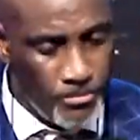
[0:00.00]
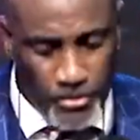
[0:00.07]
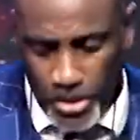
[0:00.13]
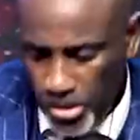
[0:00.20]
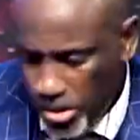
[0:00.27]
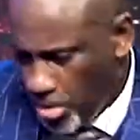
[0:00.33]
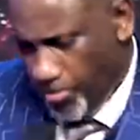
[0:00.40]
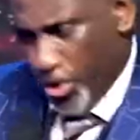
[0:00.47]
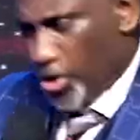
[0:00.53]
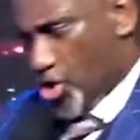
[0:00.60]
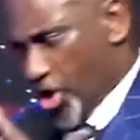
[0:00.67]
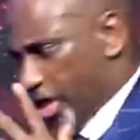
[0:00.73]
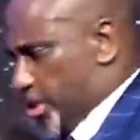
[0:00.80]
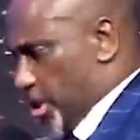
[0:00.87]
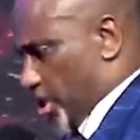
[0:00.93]
king. Eh, eh,
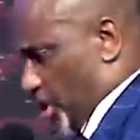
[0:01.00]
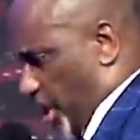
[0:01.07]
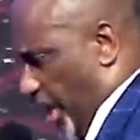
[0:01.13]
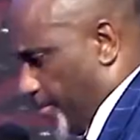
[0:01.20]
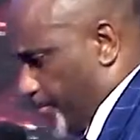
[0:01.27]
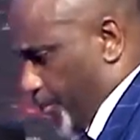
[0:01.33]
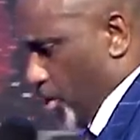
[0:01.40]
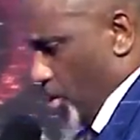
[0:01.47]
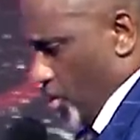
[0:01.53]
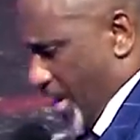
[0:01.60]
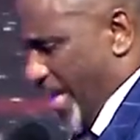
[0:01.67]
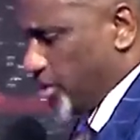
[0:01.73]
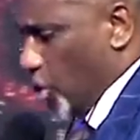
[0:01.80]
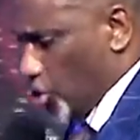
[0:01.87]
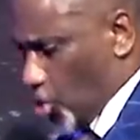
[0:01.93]
eh, eh. The
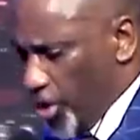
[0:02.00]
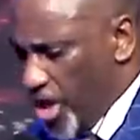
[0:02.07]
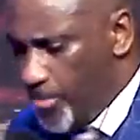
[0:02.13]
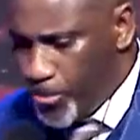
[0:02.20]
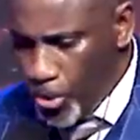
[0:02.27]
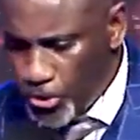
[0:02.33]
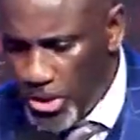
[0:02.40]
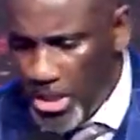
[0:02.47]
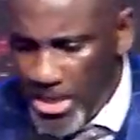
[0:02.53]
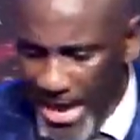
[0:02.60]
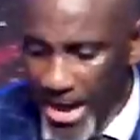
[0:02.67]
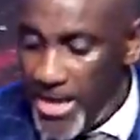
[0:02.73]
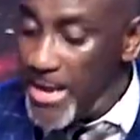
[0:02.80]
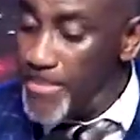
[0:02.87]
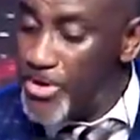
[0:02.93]
principle is
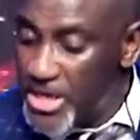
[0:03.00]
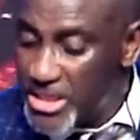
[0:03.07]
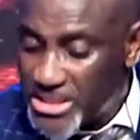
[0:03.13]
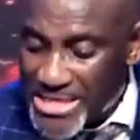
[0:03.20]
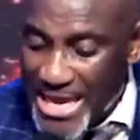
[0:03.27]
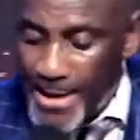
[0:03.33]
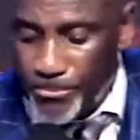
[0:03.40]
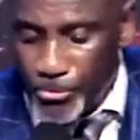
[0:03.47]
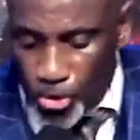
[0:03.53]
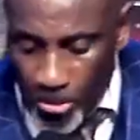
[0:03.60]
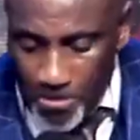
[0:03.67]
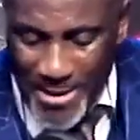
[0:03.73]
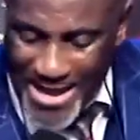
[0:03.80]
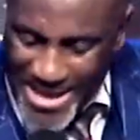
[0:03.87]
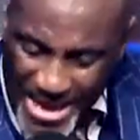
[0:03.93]
diligence.
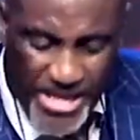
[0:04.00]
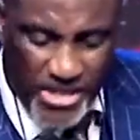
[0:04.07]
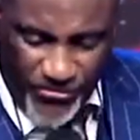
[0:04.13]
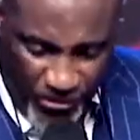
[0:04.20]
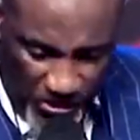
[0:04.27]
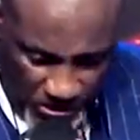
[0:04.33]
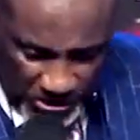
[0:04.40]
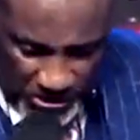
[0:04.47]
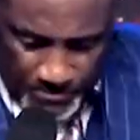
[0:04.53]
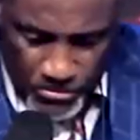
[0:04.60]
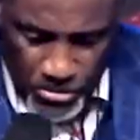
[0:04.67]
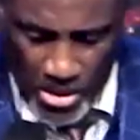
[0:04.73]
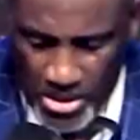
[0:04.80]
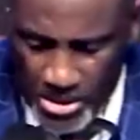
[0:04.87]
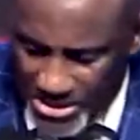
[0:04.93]
Go out.
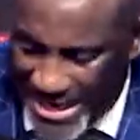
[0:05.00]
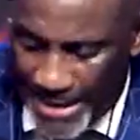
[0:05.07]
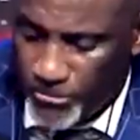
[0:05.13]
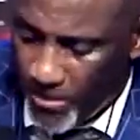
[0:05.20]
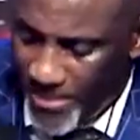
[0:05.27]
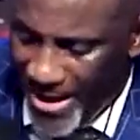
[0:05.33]
So,